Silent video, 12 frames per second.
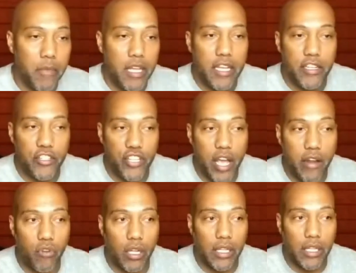
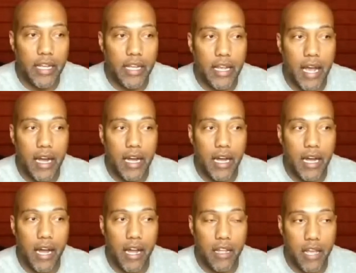generally,
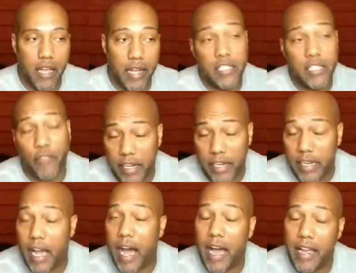and it's funny,
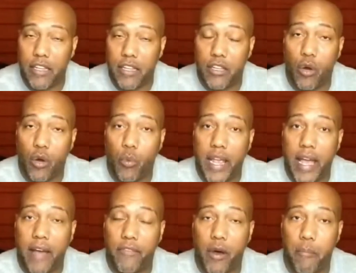we have
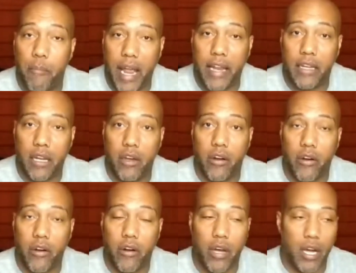a bank here
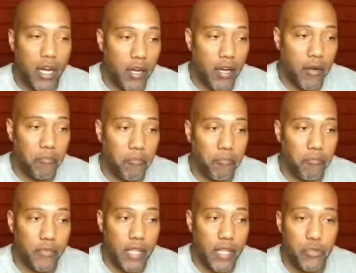
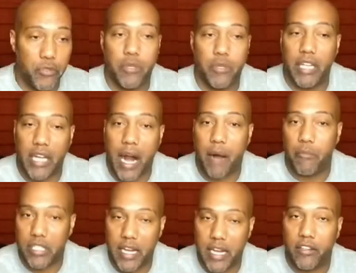that used to be Commerce
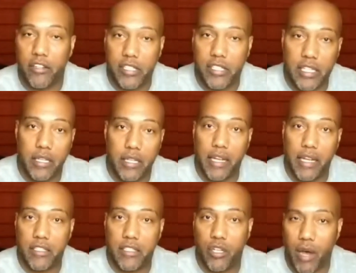down there, TD Bank.
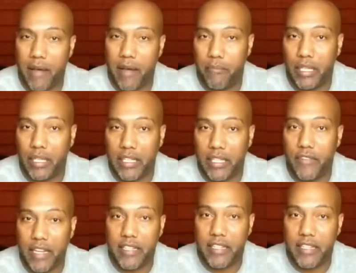So I believe that